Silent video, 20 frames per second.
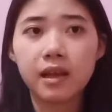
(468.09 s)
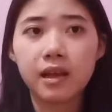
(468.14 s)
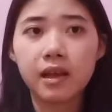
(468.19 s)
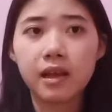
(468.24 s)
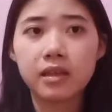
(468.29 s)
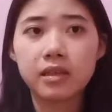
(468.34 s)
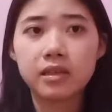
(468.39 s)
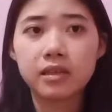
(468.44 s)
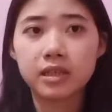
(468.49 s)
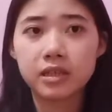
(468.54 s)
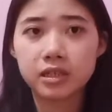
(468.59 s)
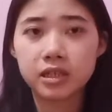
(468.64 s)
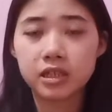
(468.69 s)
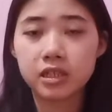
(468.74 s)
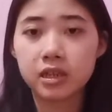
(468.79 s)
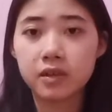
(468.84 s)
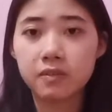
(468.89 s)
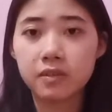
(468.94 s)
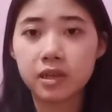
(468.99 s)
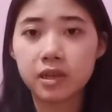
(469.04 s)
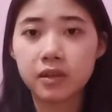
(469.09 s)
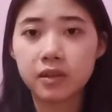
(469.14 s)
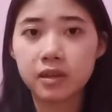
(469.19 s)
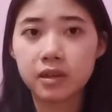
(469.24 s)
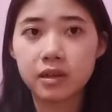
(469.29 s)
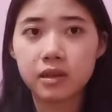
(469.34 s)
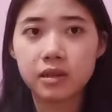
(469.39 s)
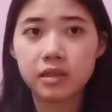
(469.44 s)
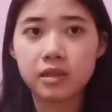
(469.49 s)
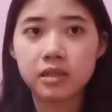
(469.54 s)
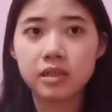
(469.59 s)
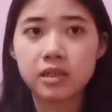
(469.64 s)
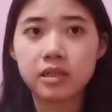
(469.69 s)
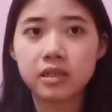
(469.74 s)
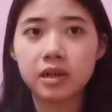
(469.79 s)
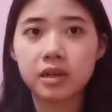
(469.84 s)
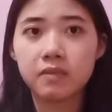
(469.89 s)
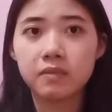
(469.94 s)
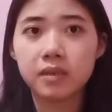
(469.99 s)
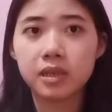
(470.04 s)
and the determining
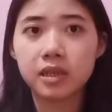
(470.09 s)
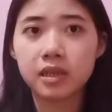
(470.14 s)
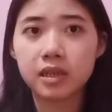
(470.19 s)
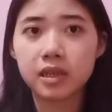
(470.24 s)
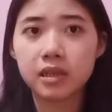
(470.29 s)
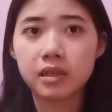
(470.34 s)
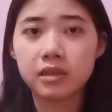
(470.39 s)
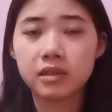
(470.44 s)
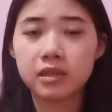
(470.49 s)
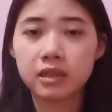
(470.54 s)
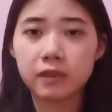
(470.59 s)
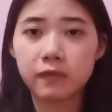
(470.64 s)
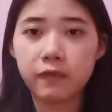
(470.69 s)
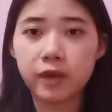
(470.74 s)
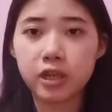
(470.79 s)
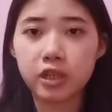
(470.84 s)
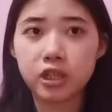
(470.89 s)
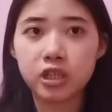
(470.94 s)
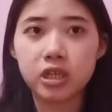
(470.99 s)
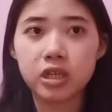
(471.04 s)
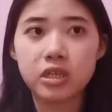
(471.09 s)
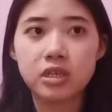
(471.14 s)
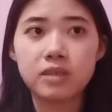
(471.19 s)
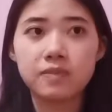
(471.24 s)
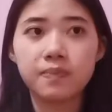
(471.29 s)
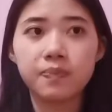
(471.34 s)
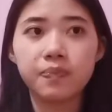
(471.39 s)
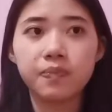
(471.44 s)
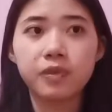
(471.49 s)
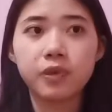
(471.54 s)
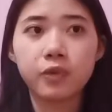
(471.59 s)
deviations.